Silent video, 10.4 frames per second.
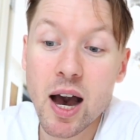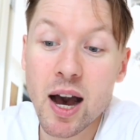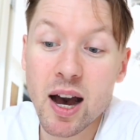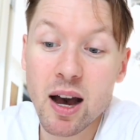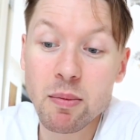
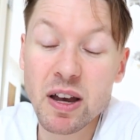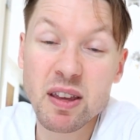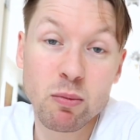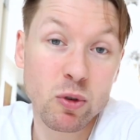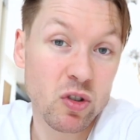
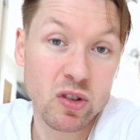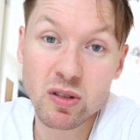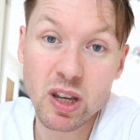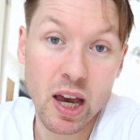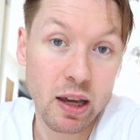And then we'll
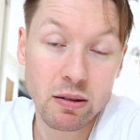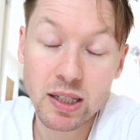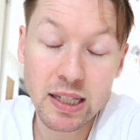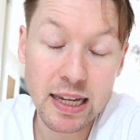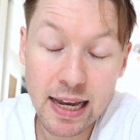just, yeah,
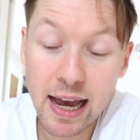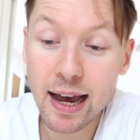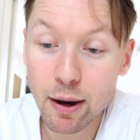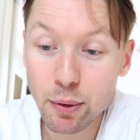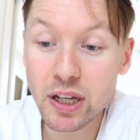see
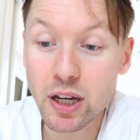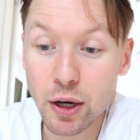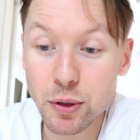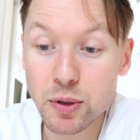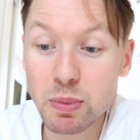how it
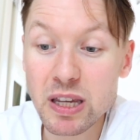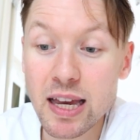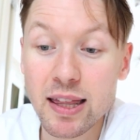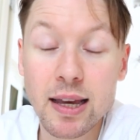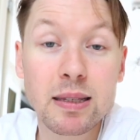goes. But
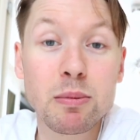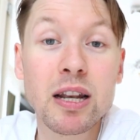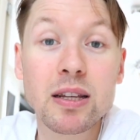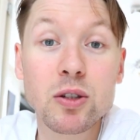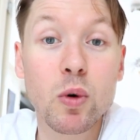yeah, that's
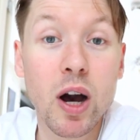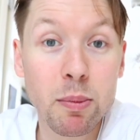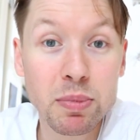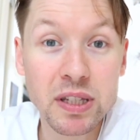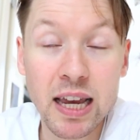my little
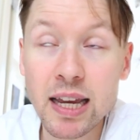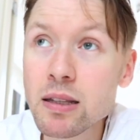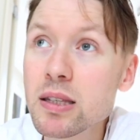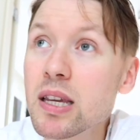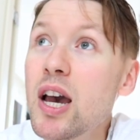
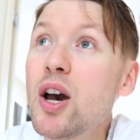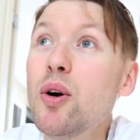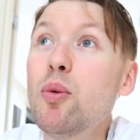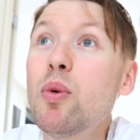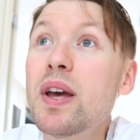update
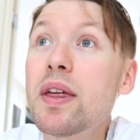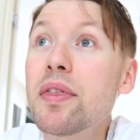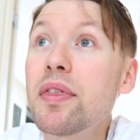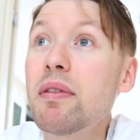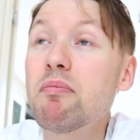
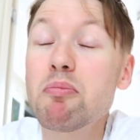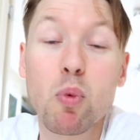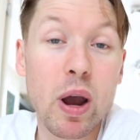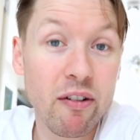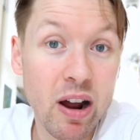with
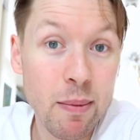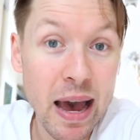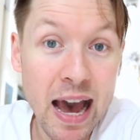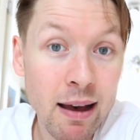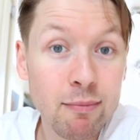where I'm
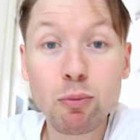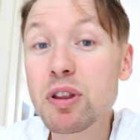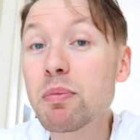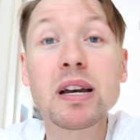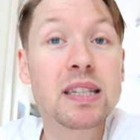at
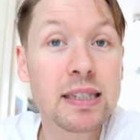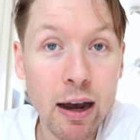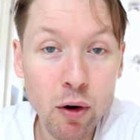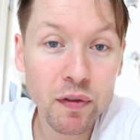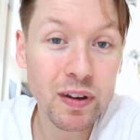with
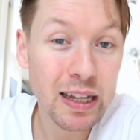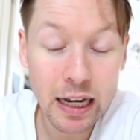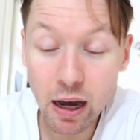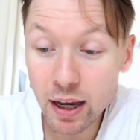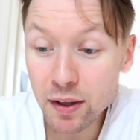myself in
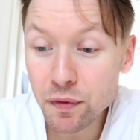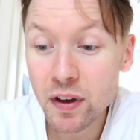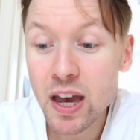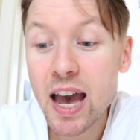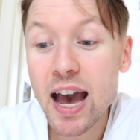
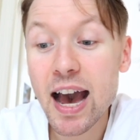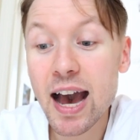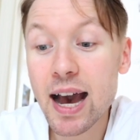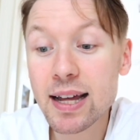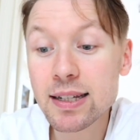life
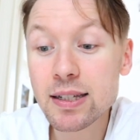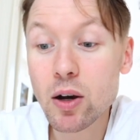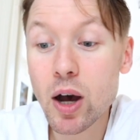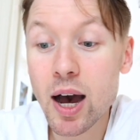and